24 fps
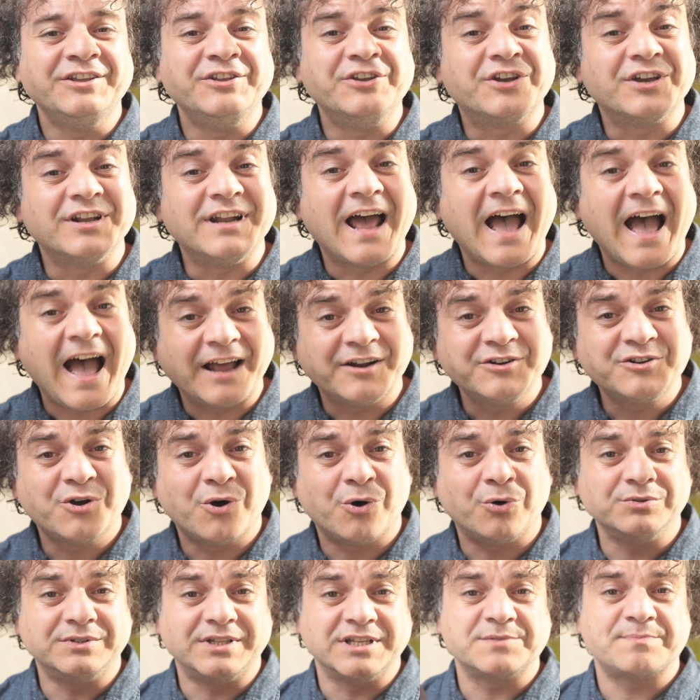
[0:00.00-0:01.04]
You can
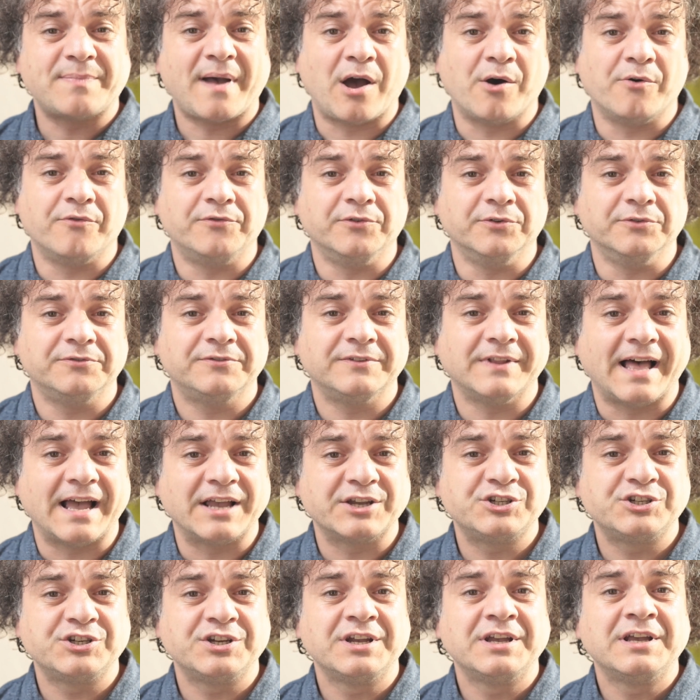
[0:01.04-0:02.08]
handhold this powerful
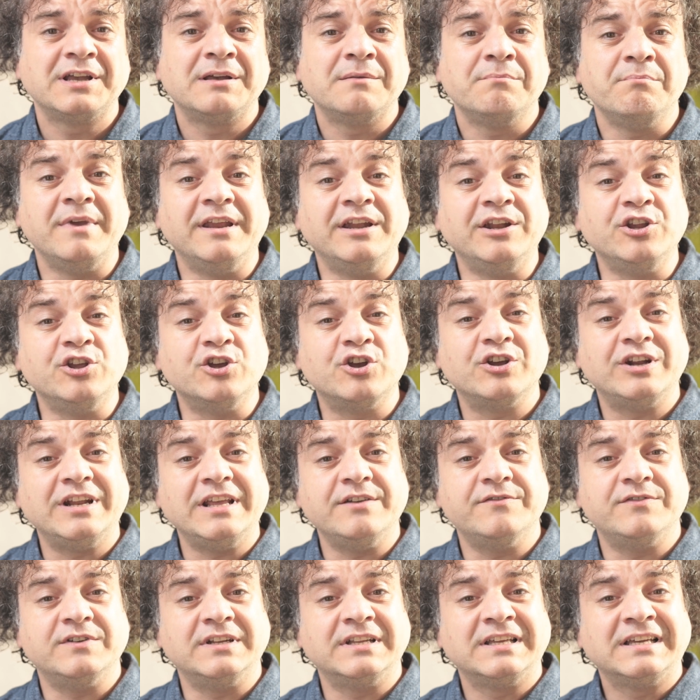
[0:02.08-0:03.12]
flash, meaning you could
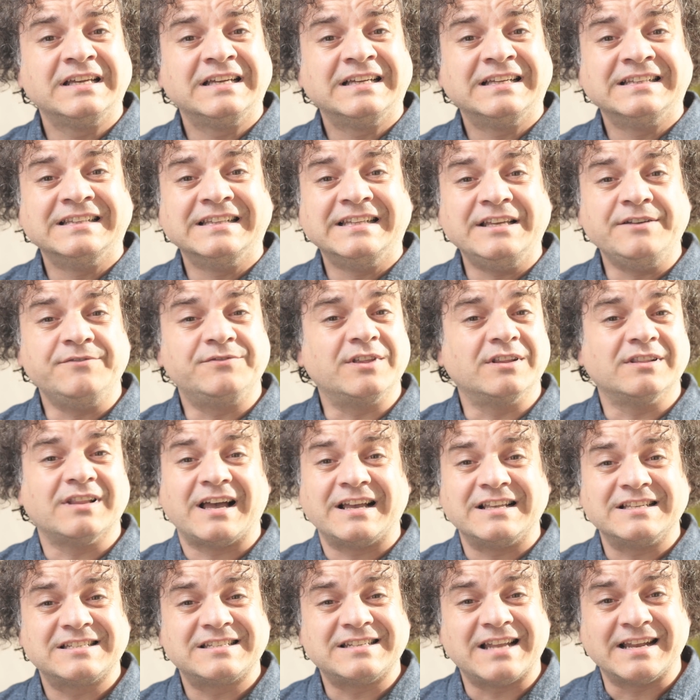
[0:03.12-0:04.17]
even leave the
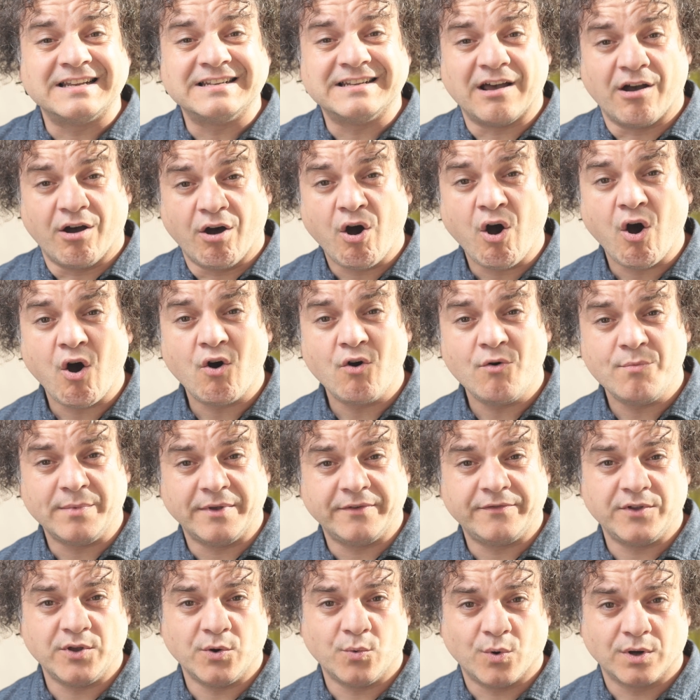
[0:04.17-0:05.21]
light stand at home
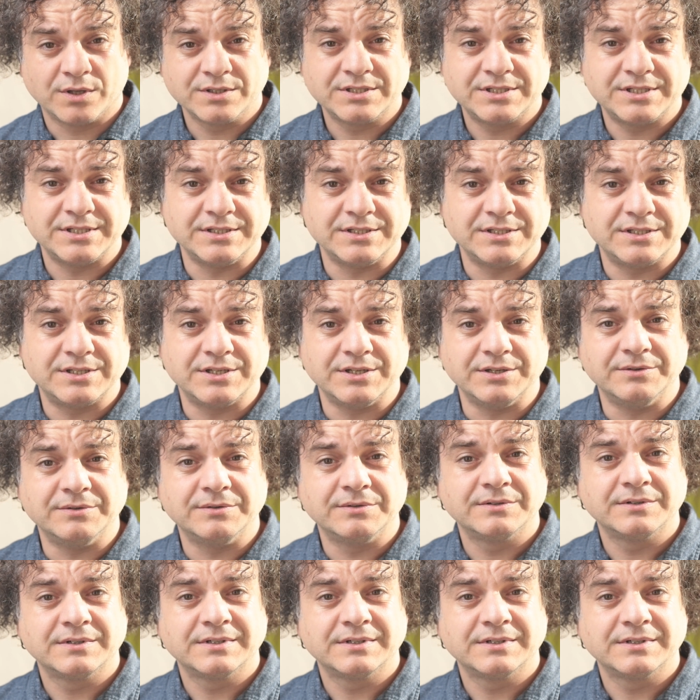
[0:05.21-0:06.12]
if you wanted to.